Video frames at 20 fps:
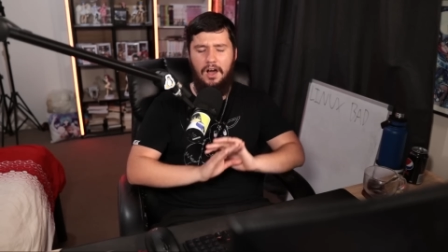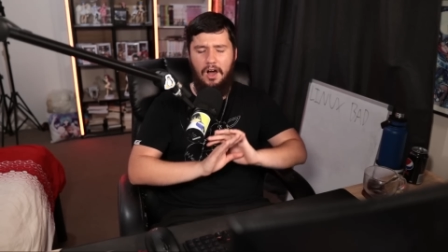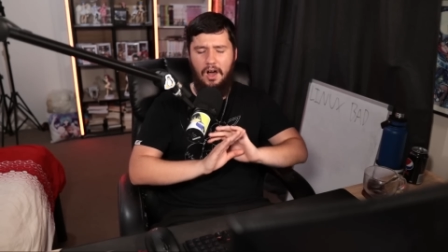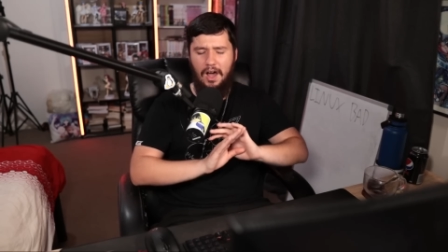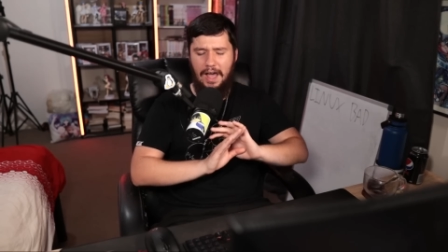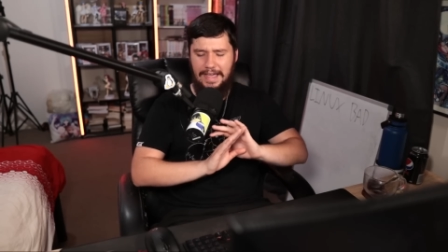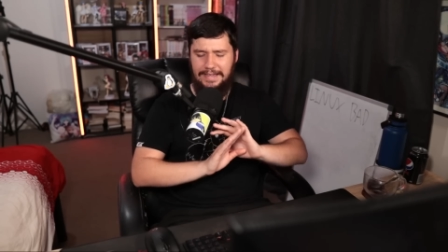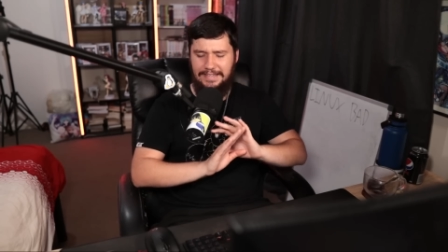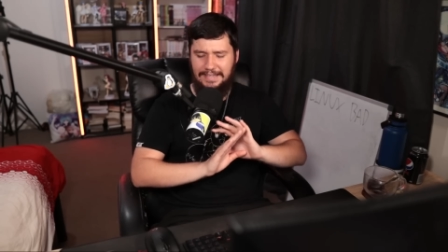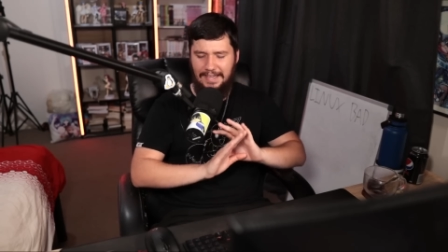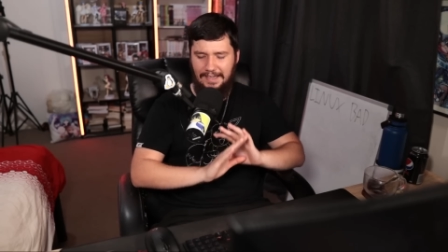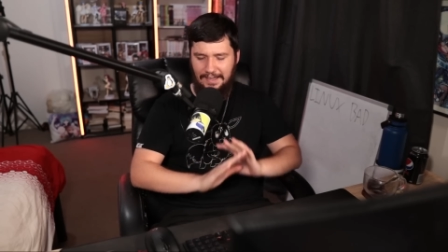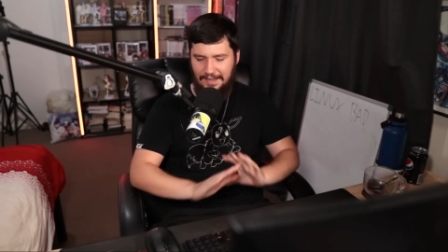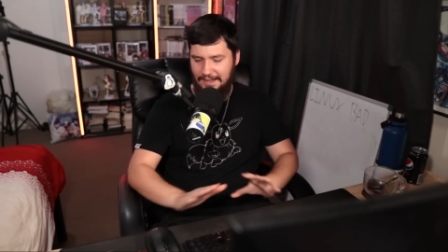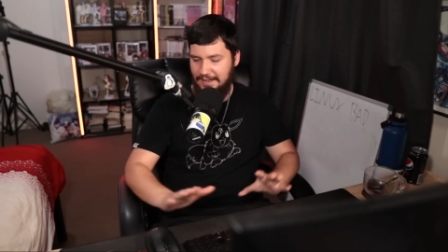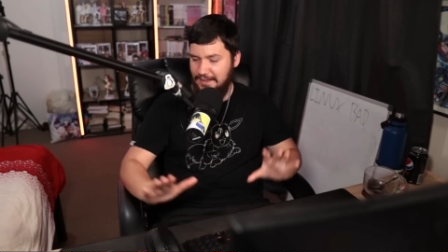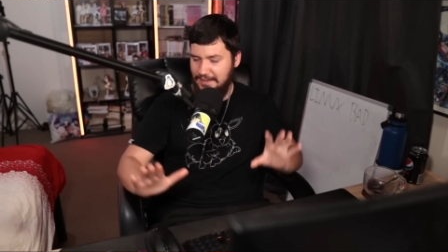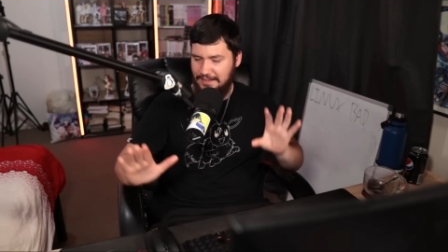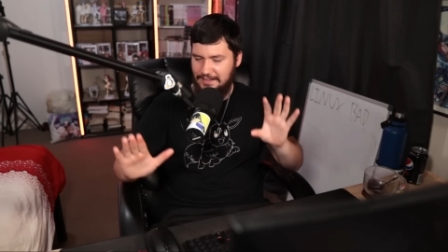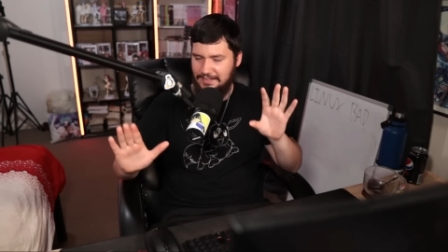I
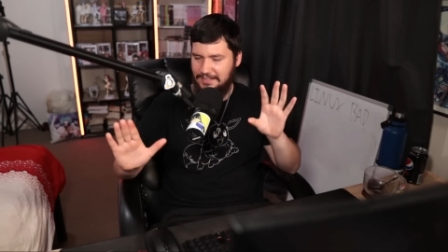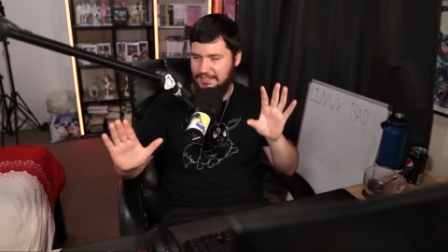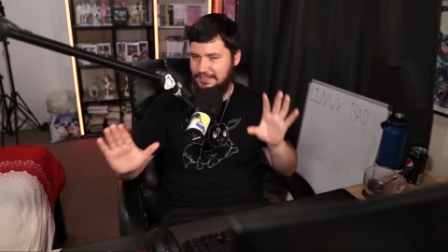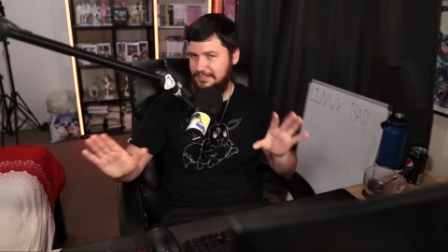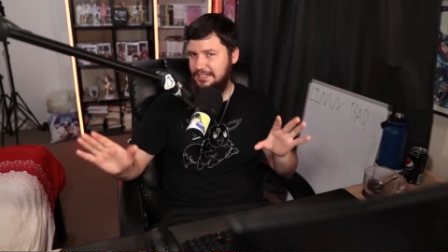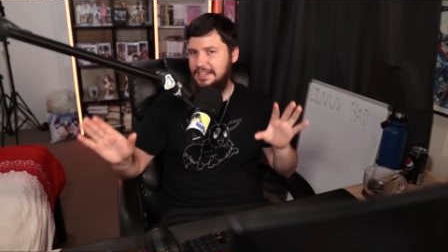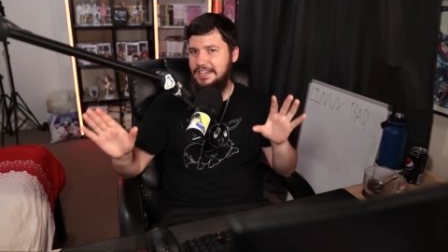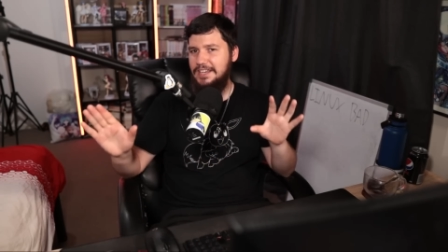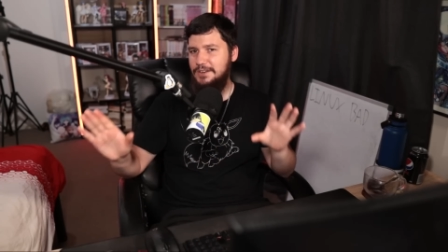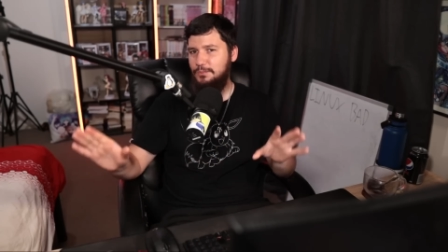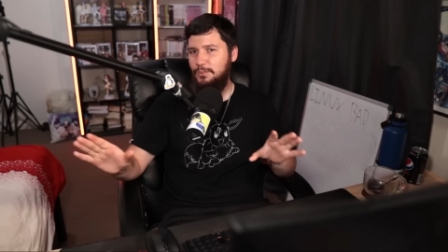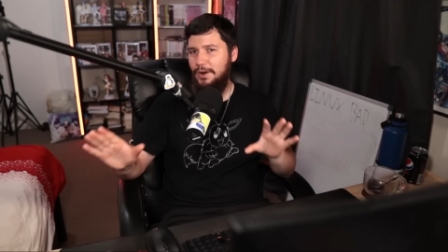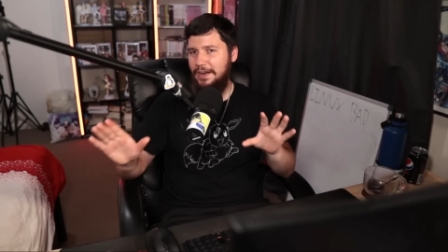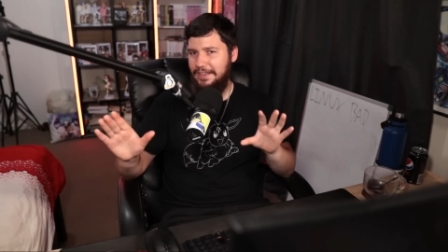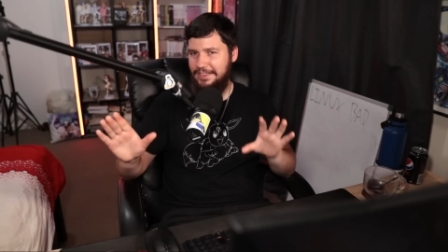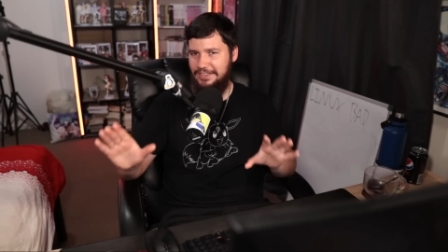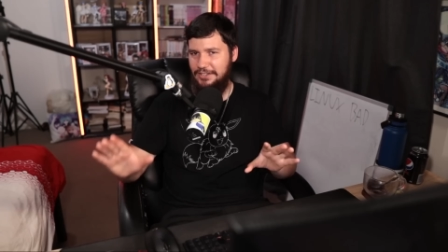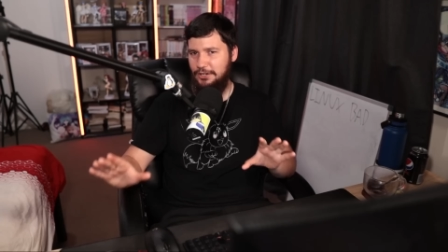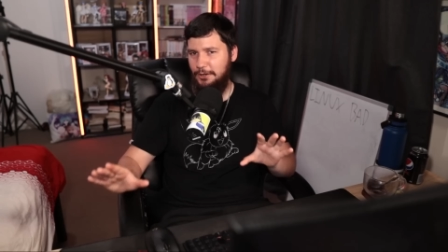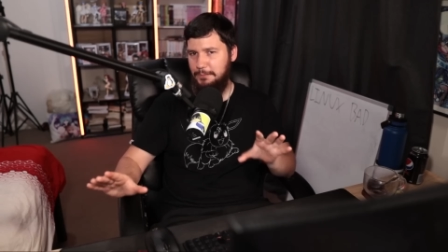can see
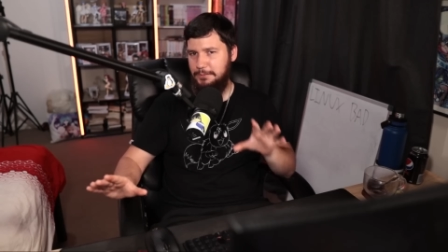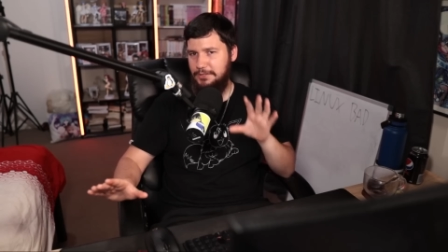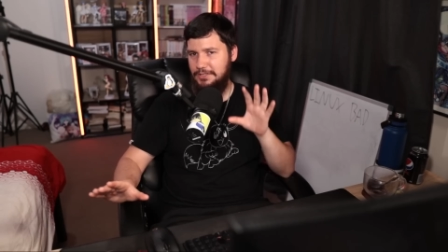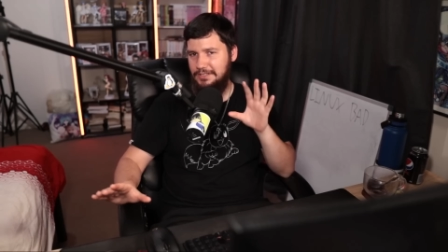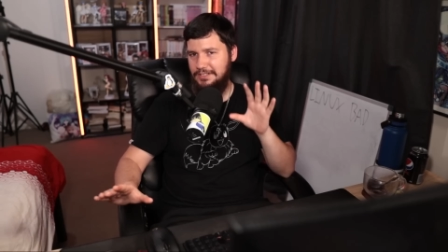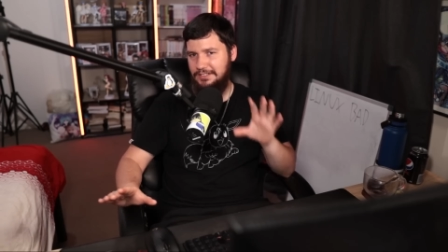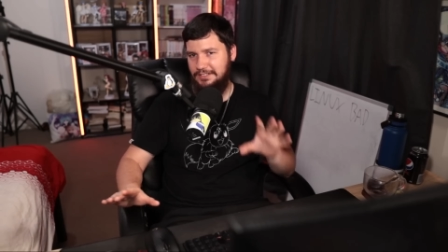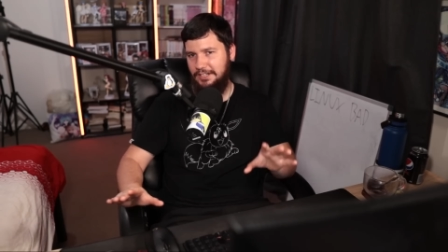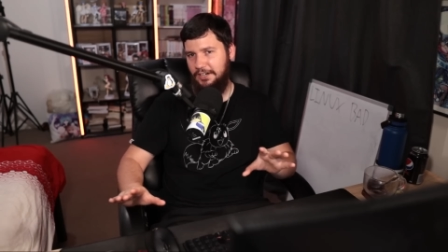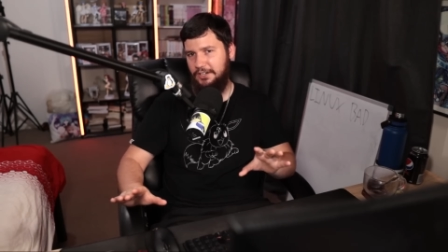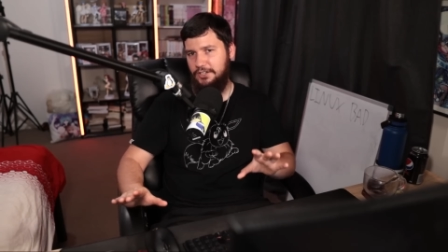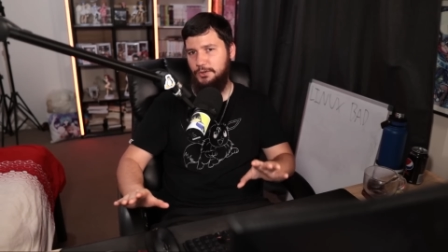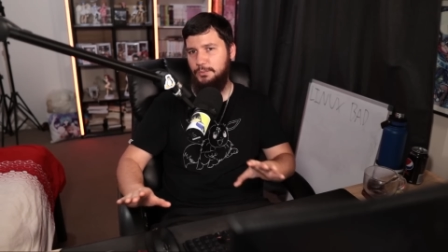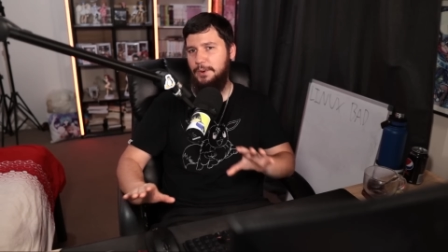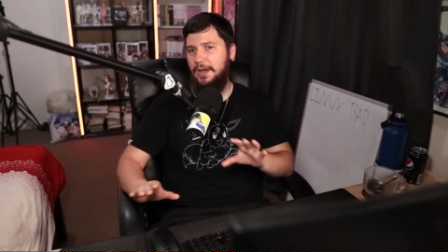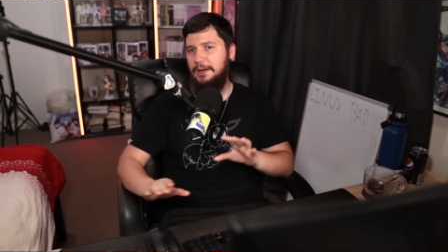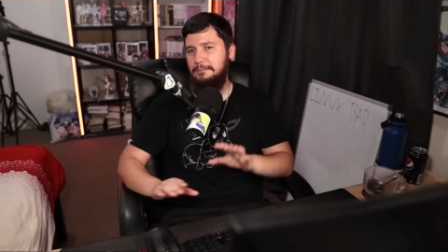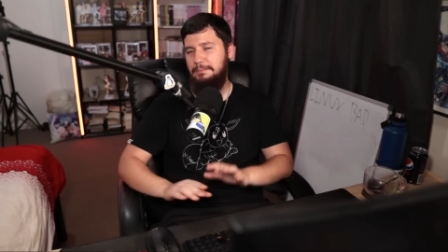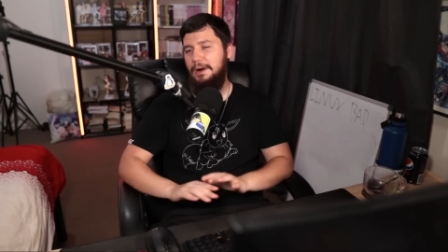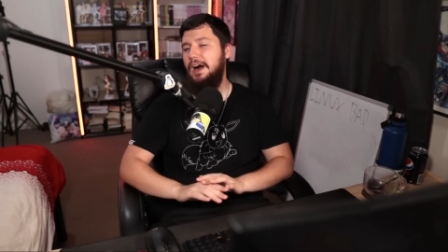why the option stuck
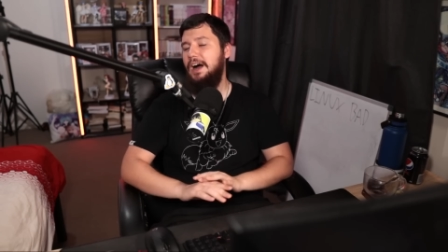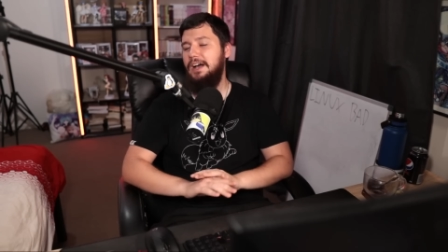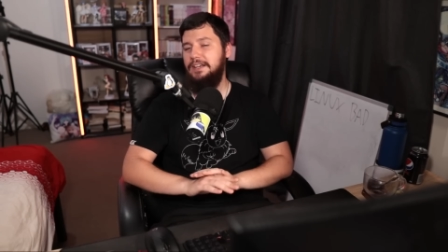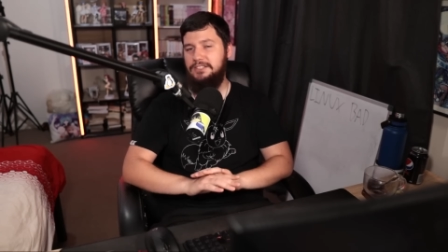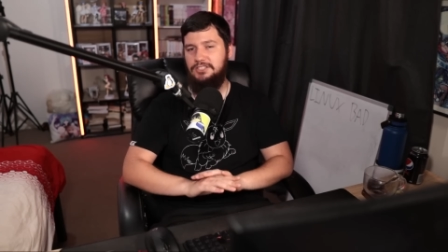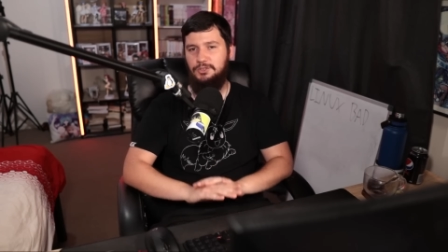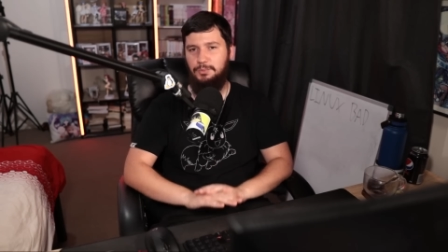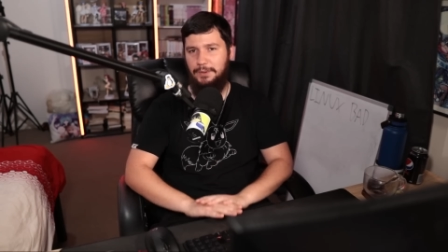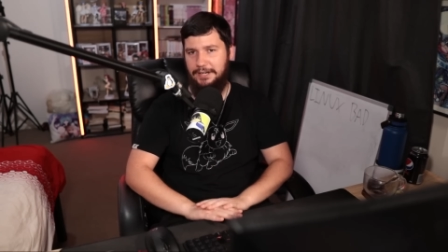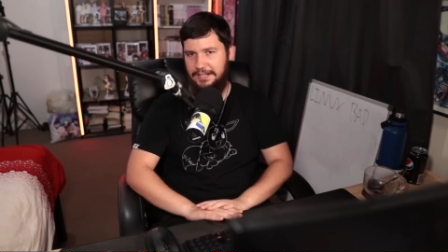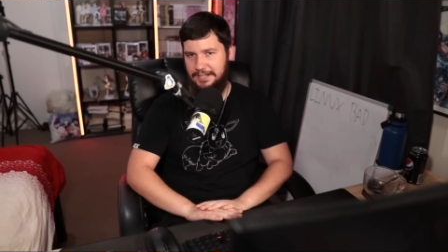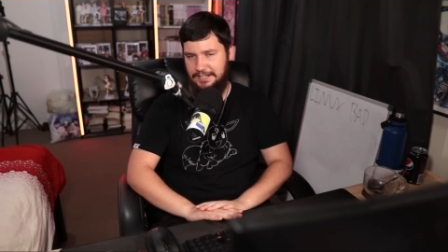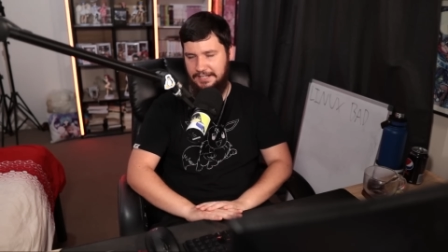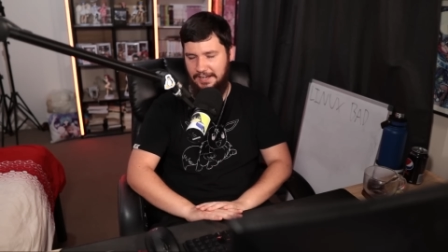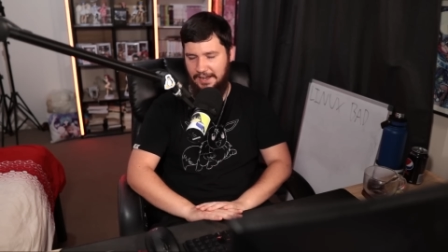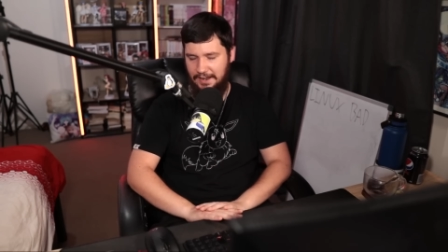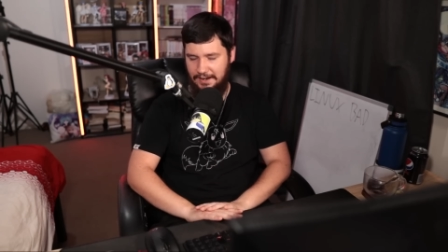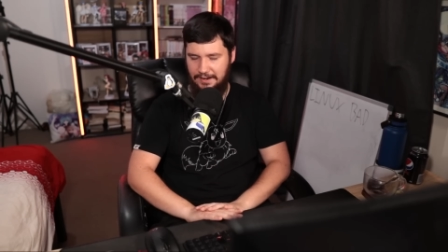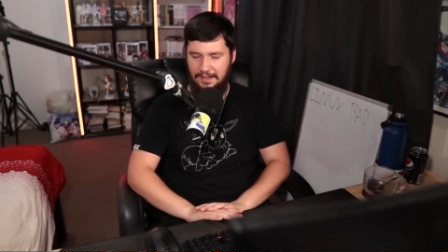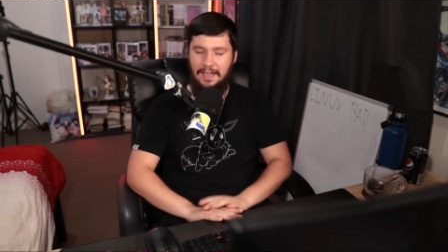around past twenty
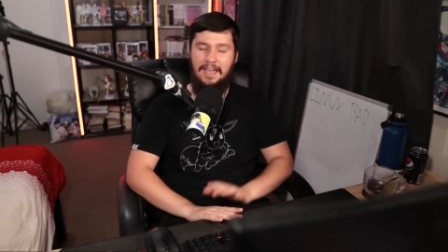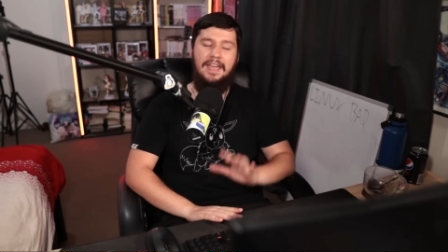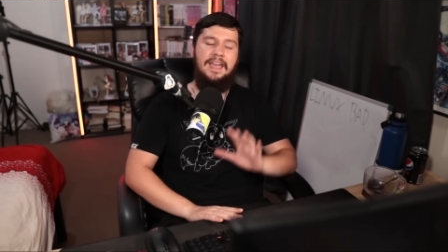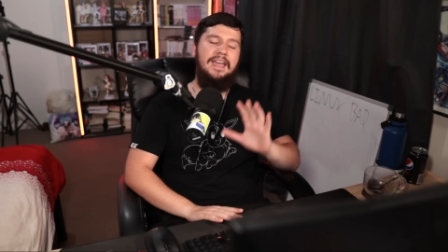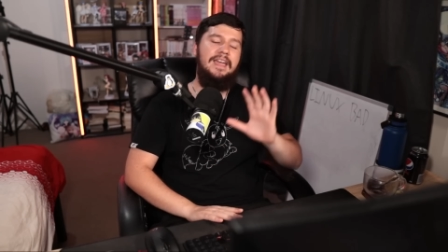ten.